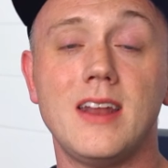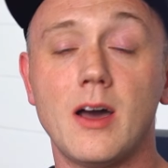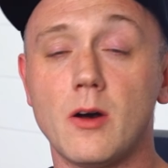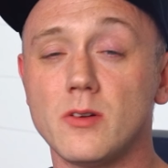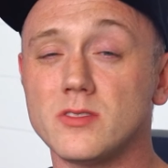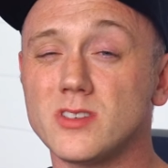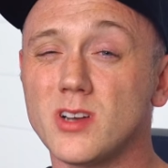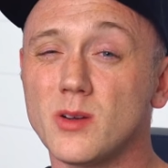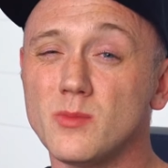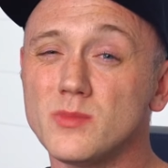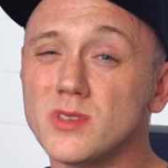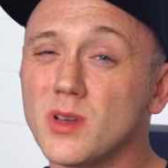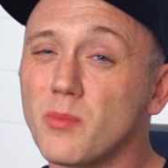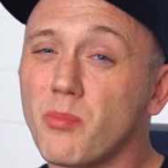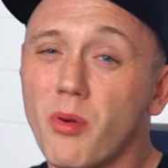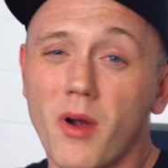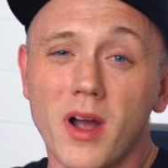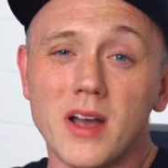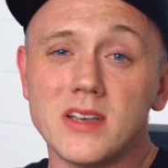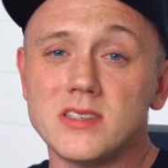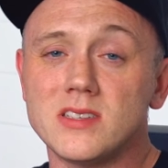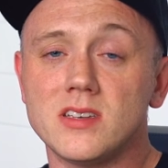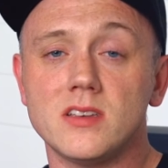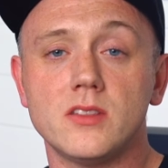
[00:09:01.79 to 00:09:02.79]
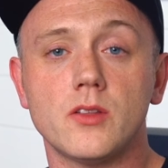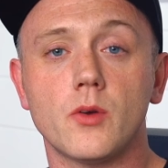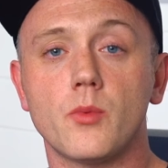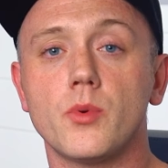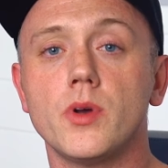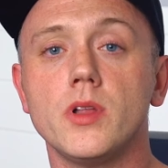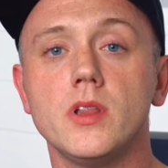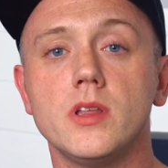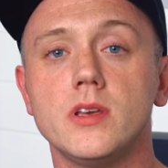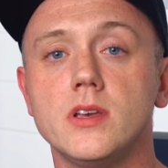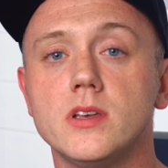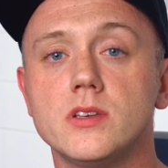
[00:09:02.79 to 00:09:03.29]
Now, in terms of pricing, there
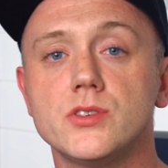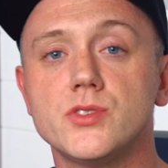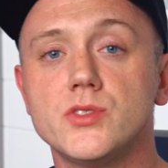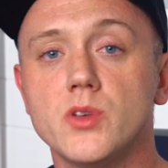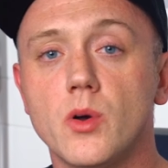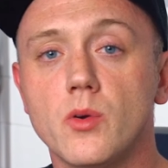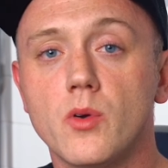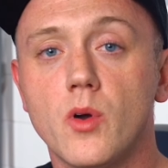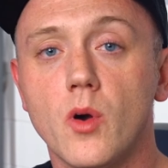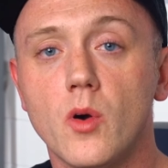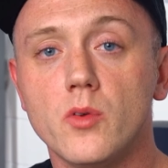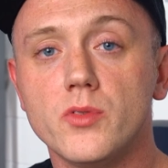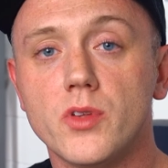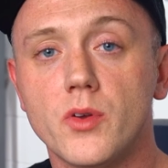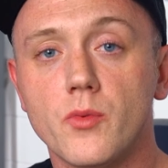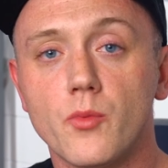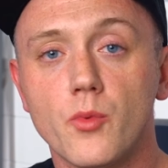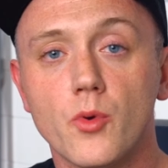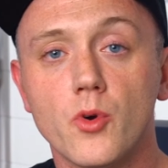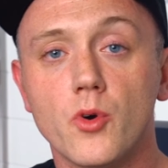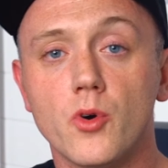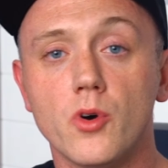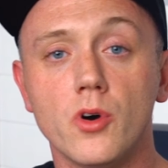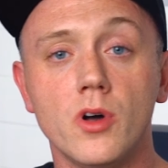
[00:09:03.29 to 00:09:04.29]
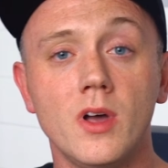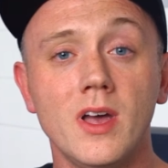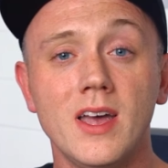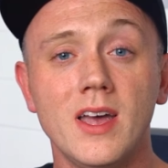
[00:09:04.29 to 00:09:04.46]
really is no golden rule.